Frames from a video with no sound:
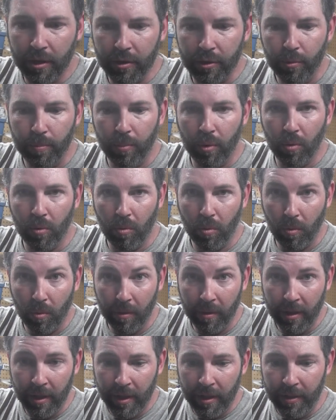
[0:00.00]
you
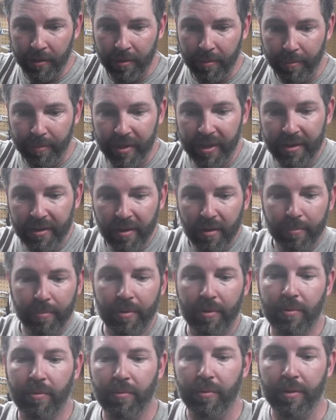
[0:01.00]
pull the bead up
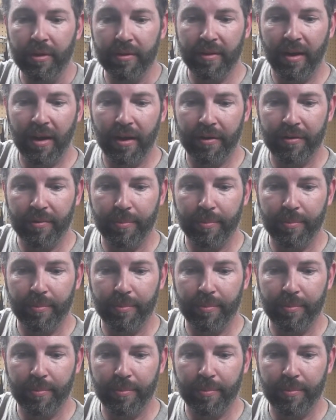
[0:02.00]
with a tire